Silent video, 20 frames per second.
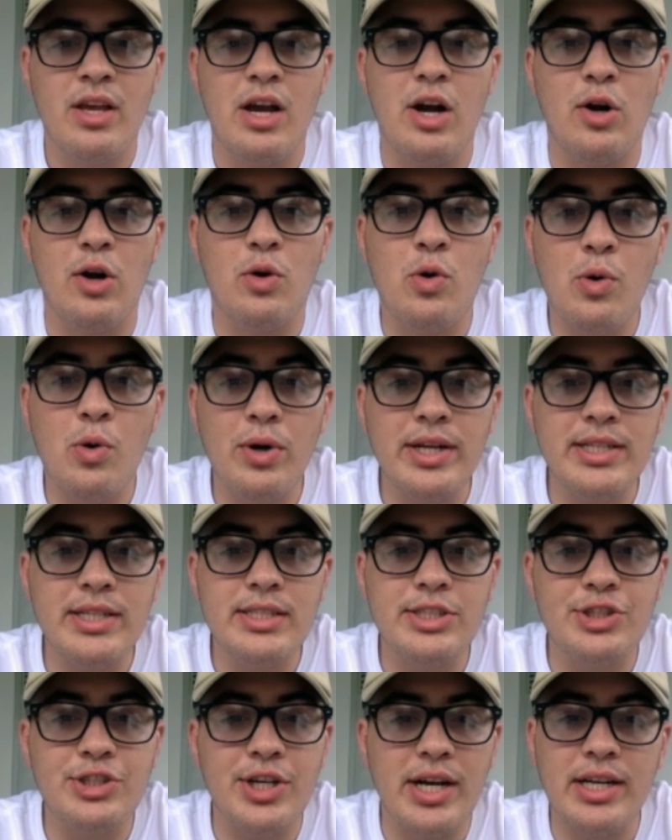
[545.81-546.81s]
According
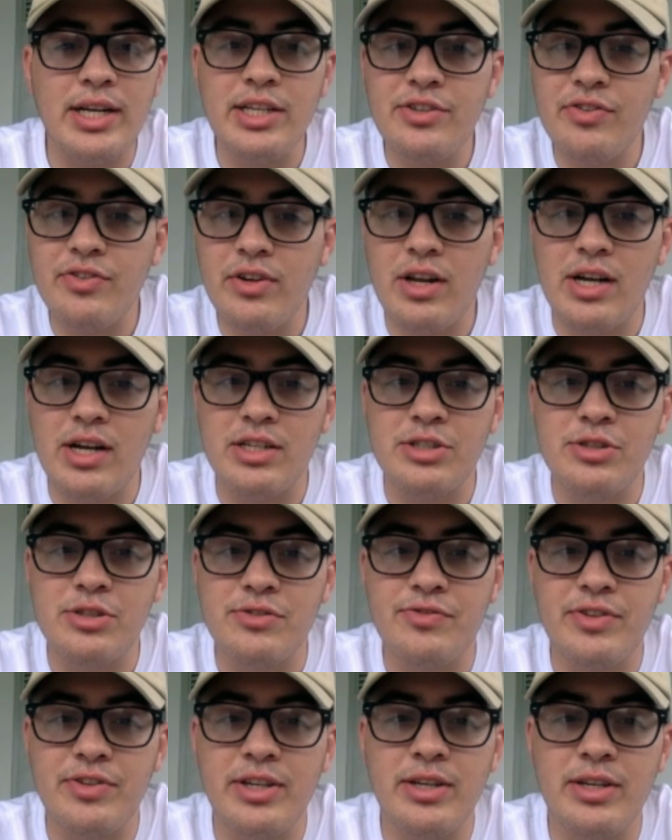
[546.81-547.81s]
to Chinese
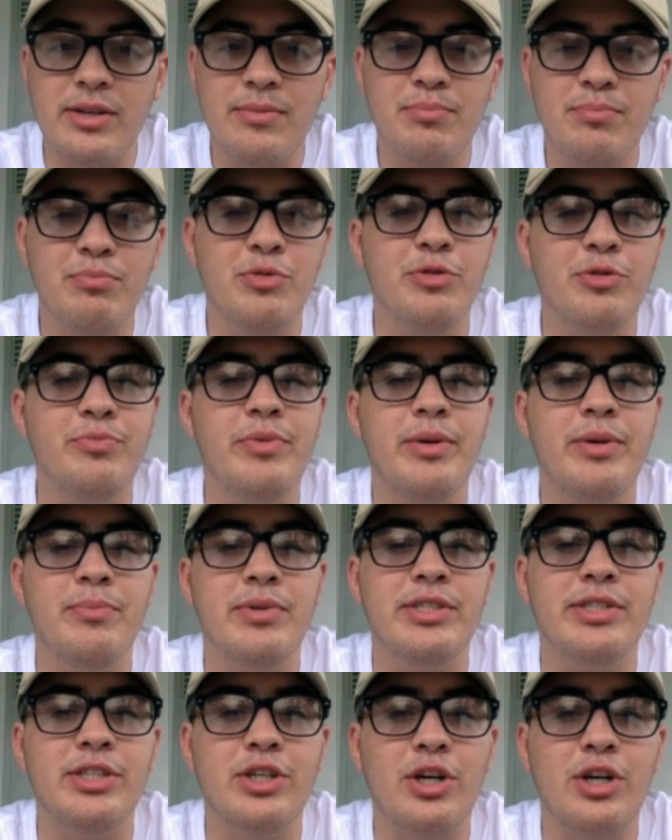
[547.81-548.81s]
philosophy, movement
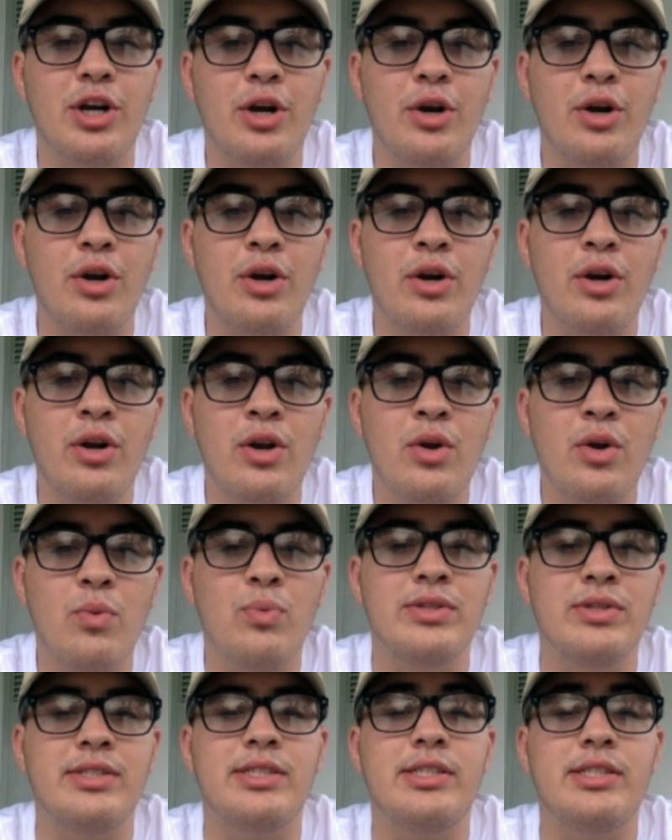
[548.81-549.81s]
must occur
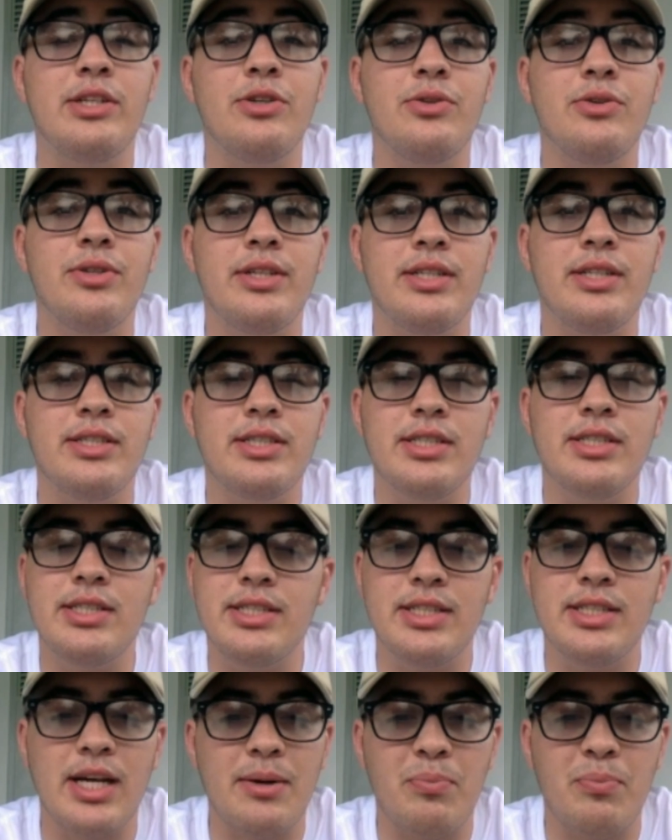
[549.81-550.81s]
when stillness
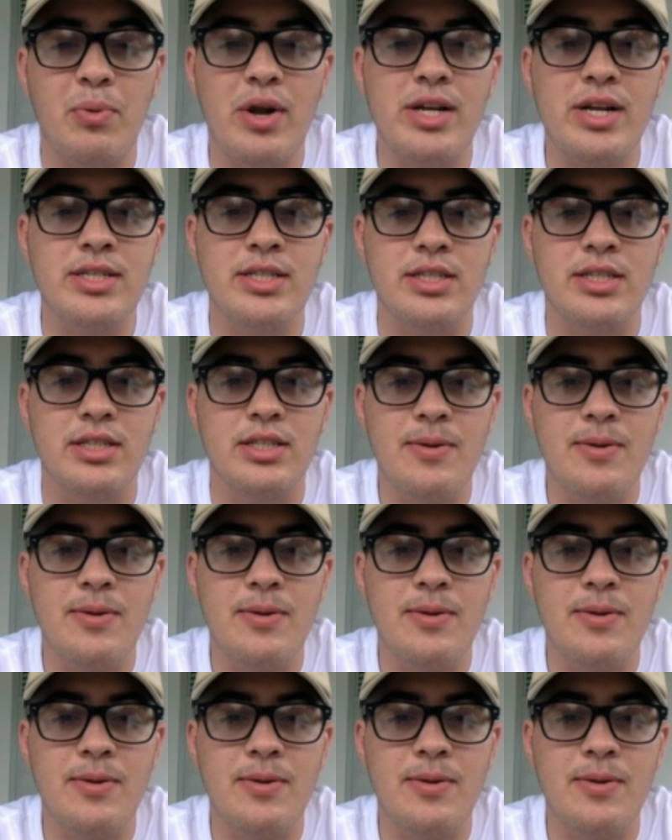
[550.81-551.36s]
is not present.